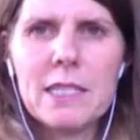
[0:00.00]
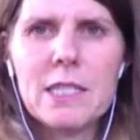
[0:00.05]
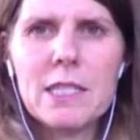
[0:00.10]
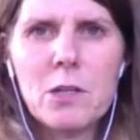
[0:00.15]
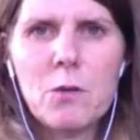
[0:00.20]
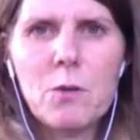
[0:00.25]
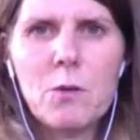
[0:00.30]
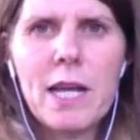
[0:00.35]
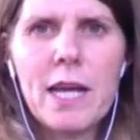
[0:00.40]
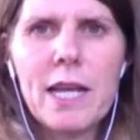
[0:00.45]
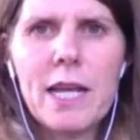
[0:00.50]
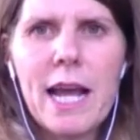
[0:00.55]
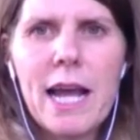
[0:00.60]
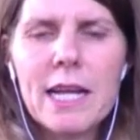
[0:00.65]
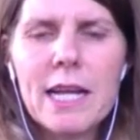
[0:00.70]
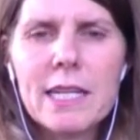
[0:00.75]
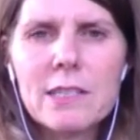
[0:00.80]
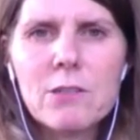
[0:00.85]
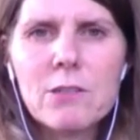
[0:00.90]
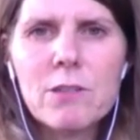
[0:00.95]
So we're going to
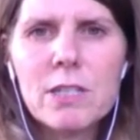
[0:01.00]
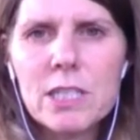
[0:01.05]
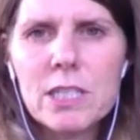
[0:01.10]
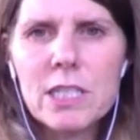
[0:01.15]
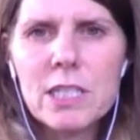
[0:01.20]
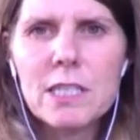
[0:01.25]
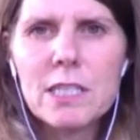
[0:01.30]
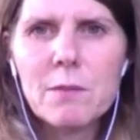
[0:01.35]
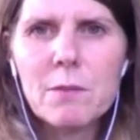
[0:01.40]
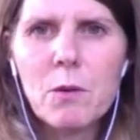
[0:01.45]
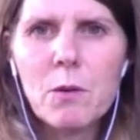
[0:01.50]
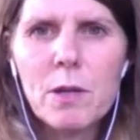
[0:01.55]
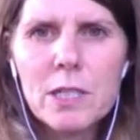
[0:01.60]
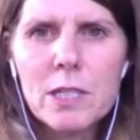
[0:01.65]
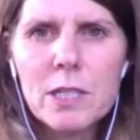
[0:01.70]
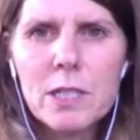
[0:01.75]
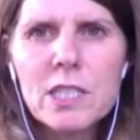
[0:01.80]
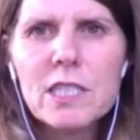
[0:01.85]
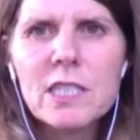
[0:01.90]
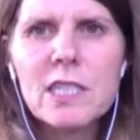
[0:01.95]
ask Richi some
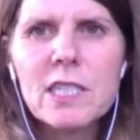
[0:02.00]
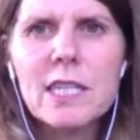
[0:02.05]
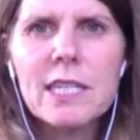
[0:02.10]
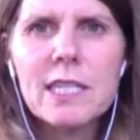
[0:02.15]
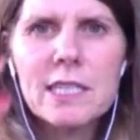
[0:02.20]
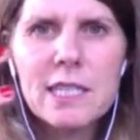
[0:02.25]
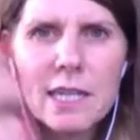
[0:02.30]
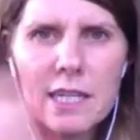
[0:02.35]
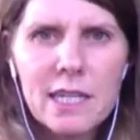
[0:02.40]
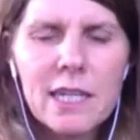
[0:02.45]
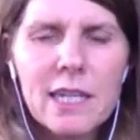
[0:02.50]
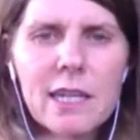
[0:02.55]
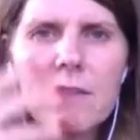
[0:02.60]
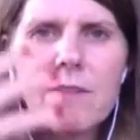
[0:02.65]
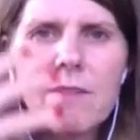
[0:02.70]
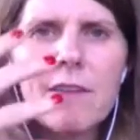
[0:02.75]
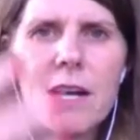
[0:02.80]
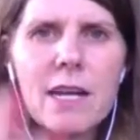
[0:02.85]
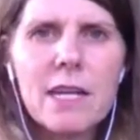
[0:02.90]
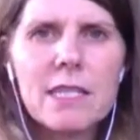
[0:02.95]
questions, and he's going to give
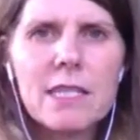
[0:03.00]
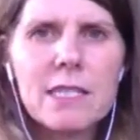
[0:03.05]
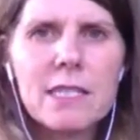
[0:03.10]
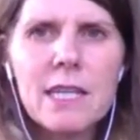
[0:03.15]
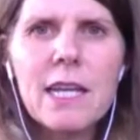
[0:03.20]
us